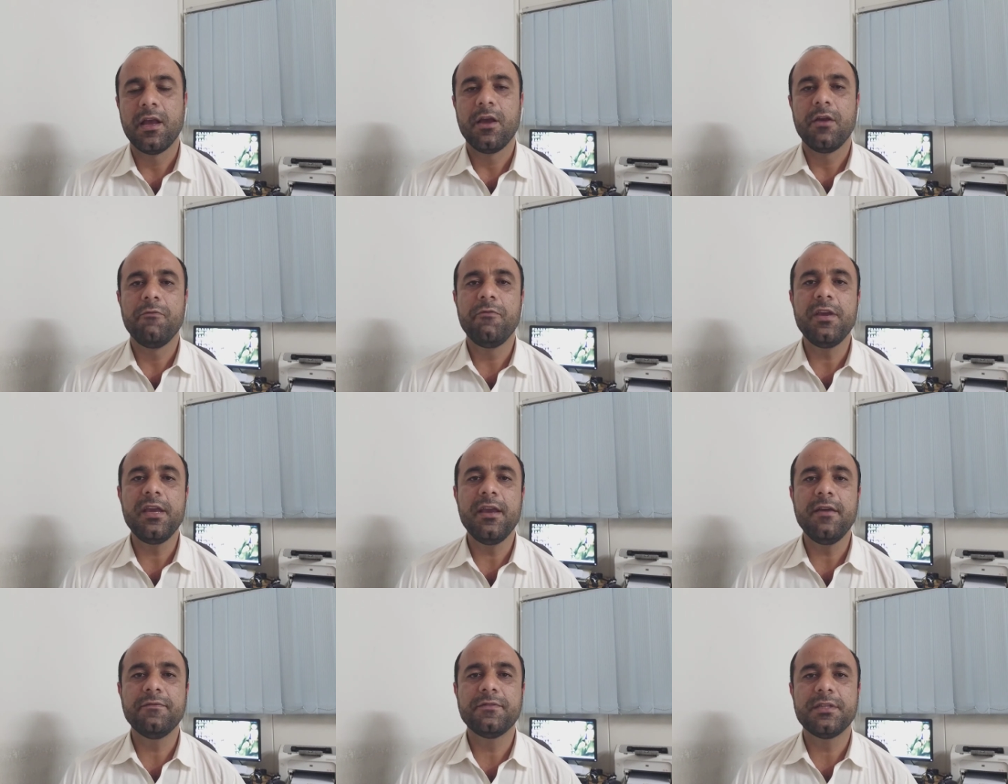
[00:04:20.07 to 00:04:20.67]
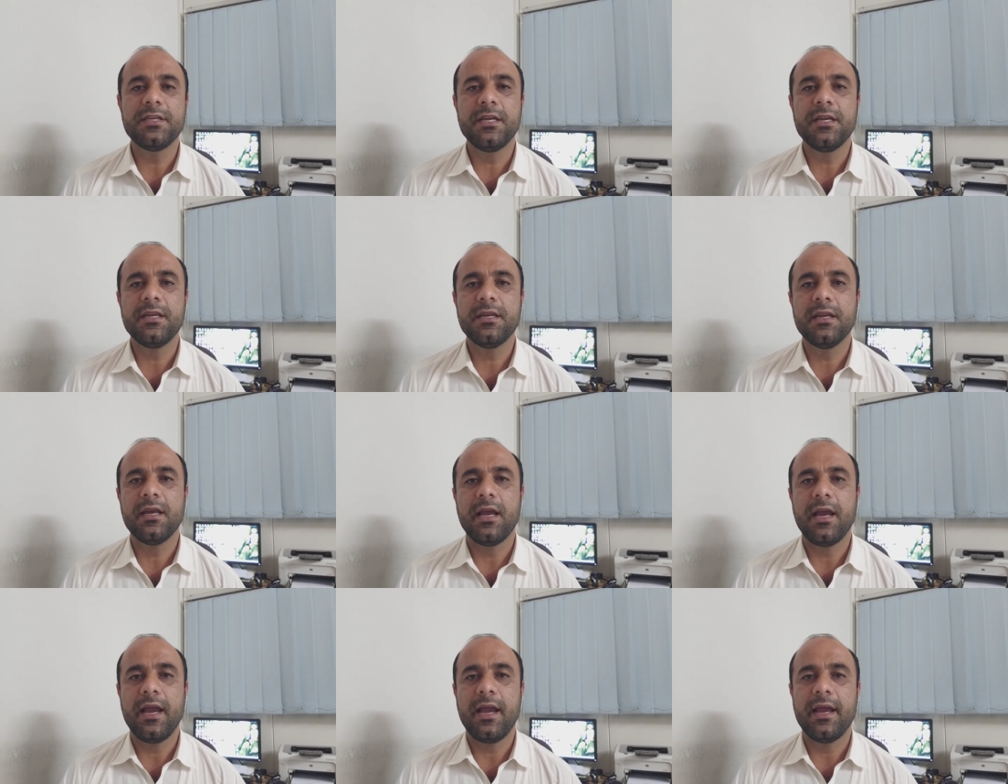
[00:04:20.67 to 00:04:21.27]
We have
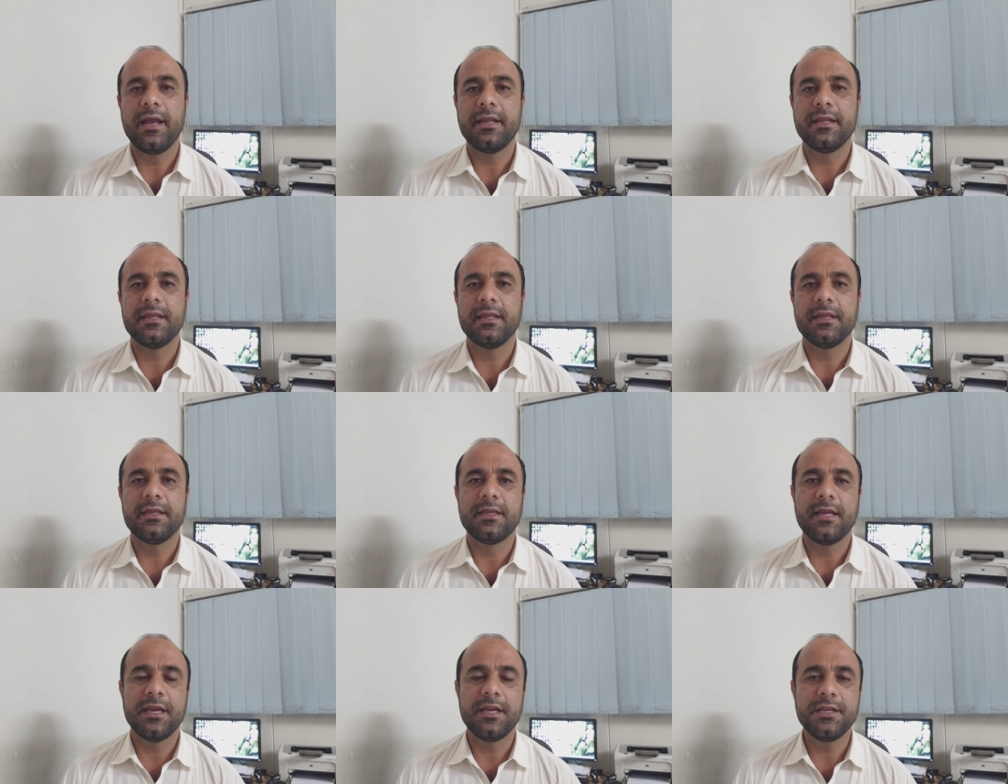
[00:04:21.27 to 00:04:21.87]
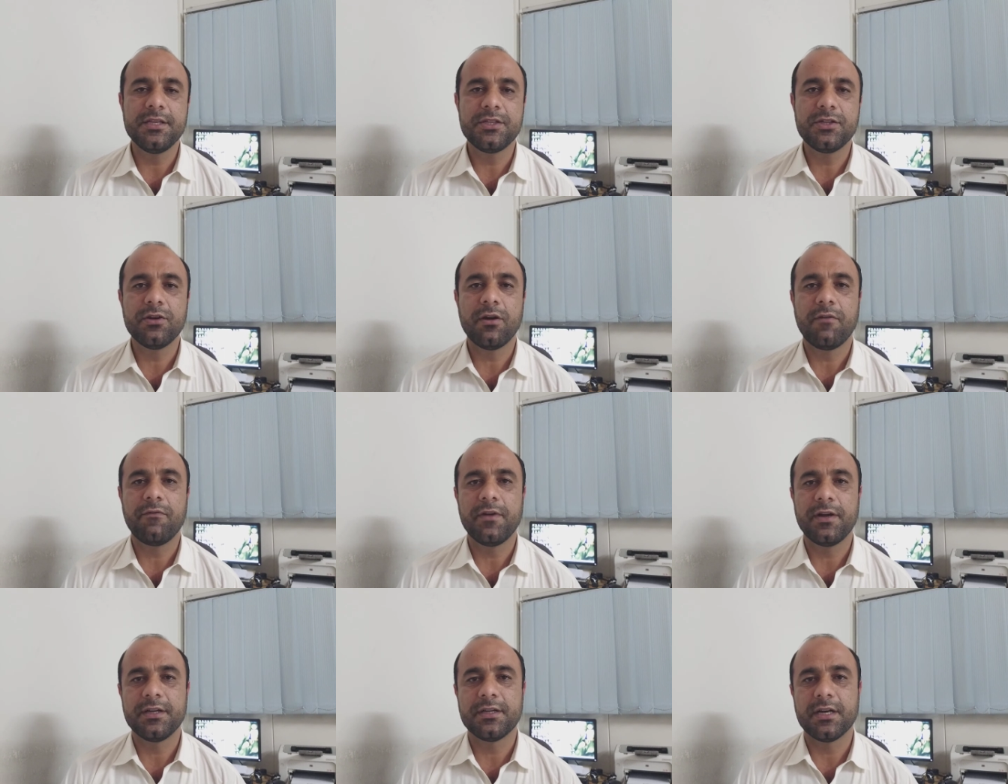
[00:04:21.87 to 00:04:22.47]
seen in the history
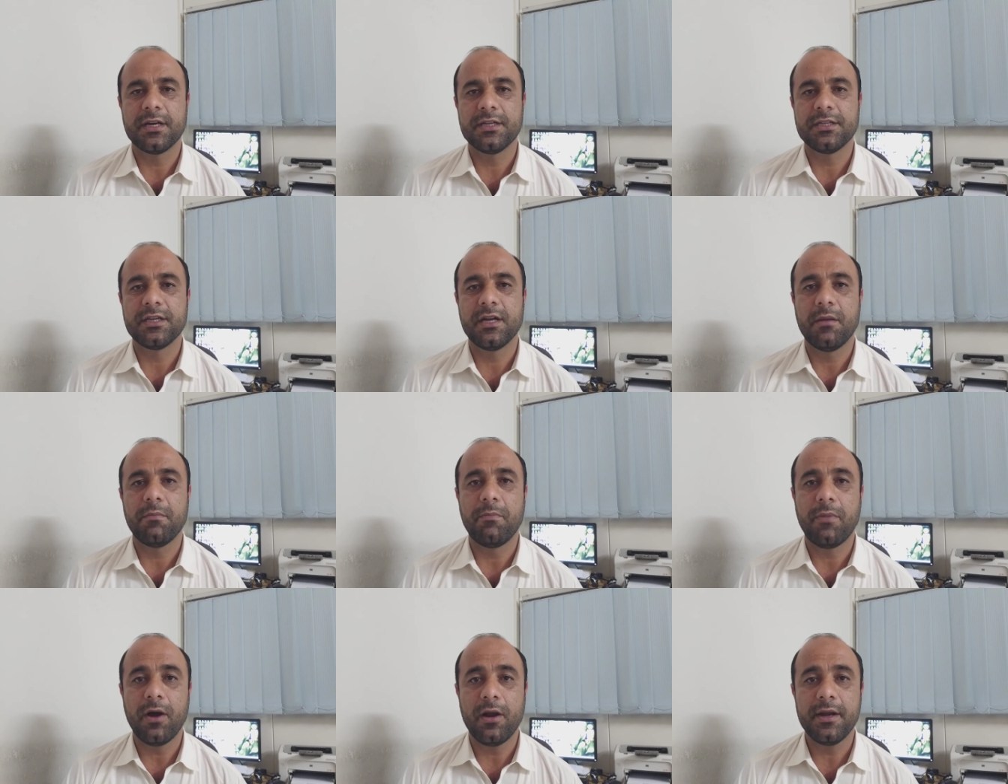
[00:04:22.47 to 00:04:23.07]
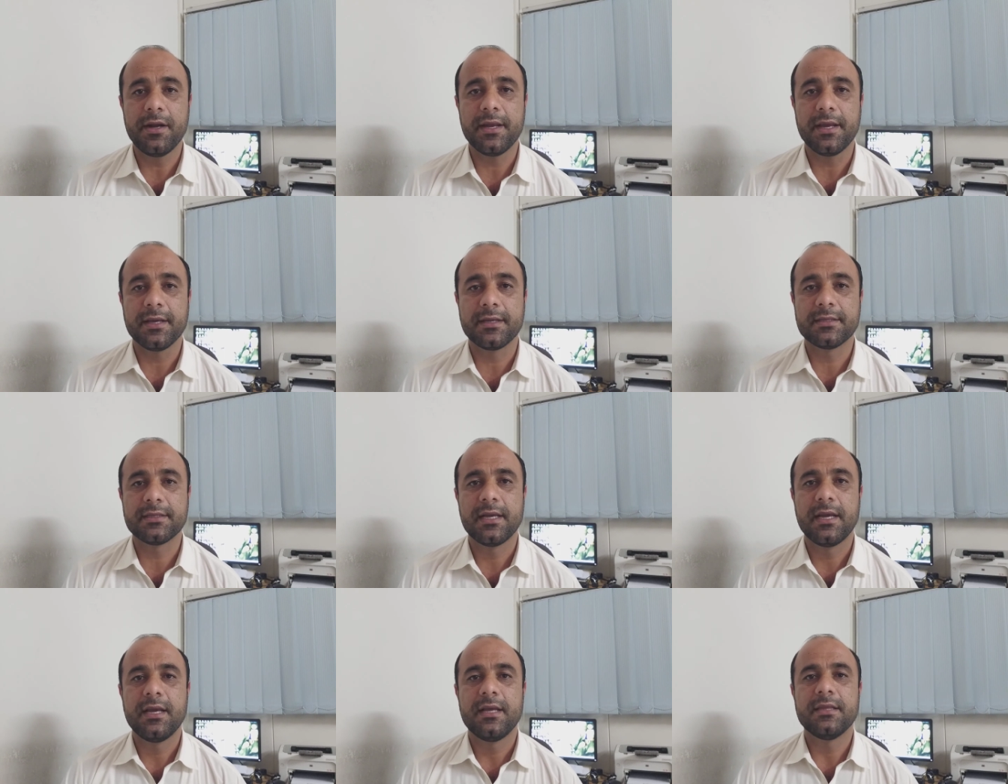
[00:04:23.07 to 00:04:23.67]
of international politics